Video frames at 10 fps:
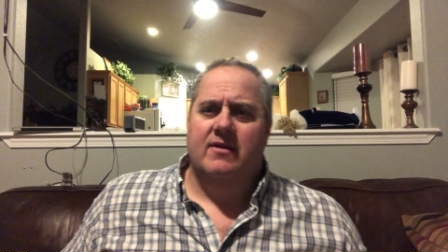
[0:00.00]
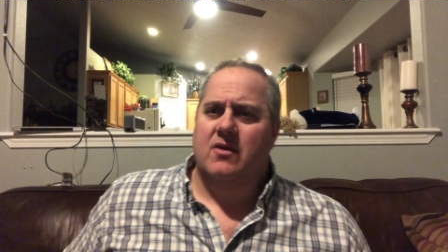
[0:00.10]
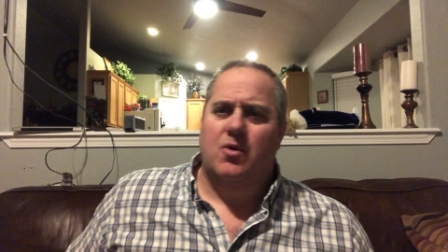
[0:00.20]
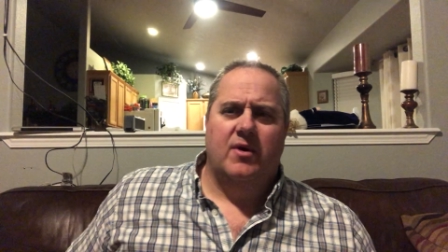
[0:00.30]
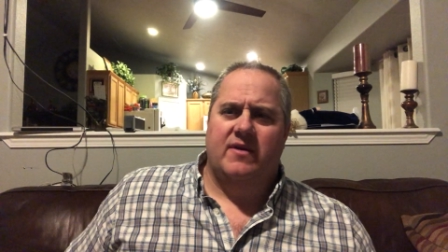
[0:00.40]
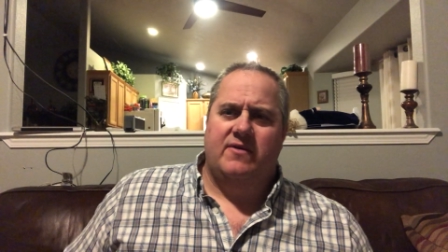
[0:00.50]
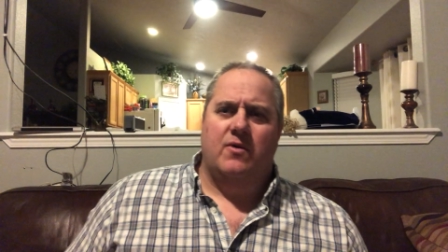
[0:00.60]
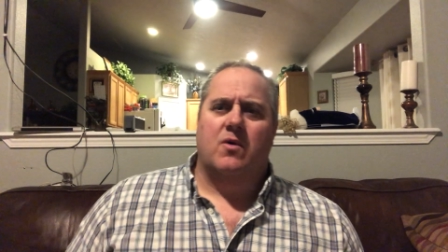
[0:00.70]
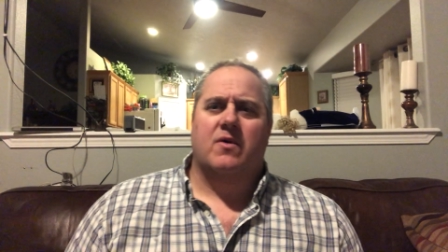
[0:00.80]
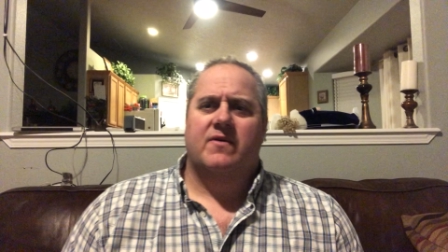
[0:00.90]
The Lord is
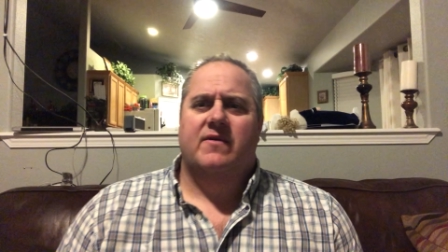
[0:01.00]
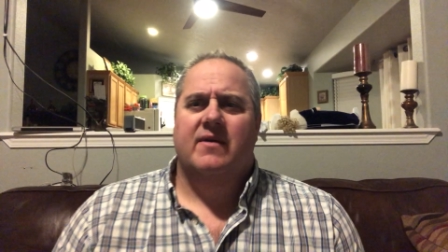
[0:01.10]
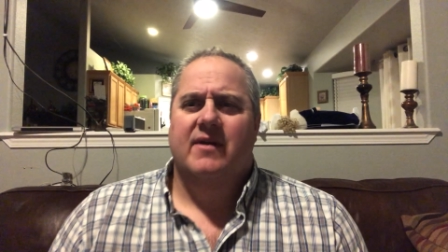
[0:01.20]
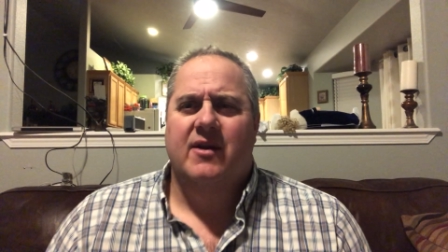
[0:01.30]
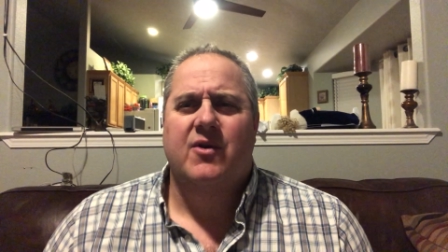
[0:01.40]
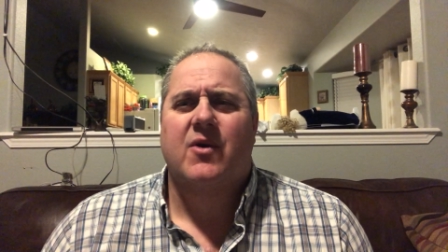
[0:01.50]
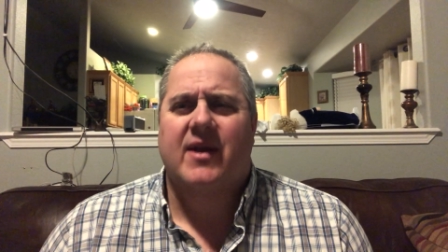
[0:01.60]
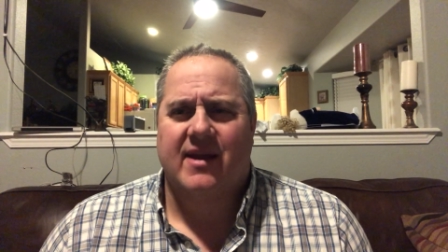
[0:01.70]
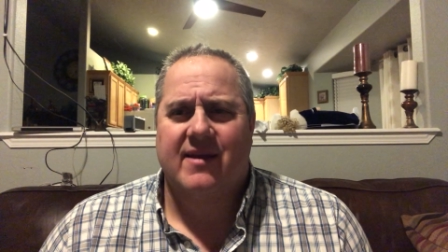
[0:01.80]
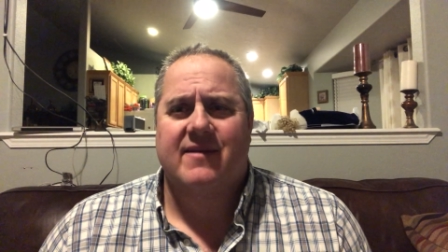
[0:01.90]
yours and you're
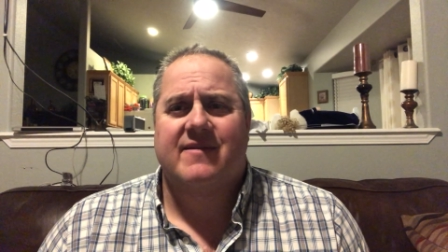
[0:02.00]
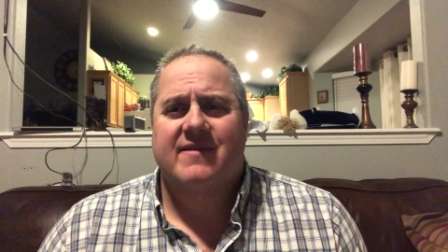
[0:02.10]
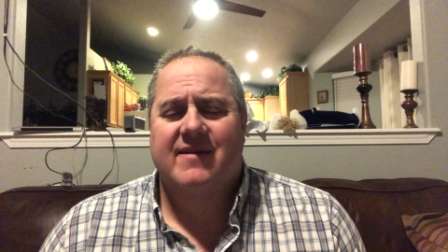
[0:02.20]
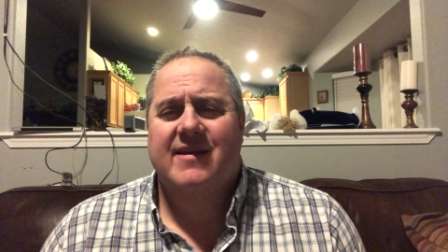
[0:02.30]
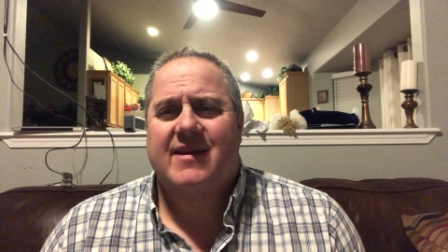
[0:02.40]
His.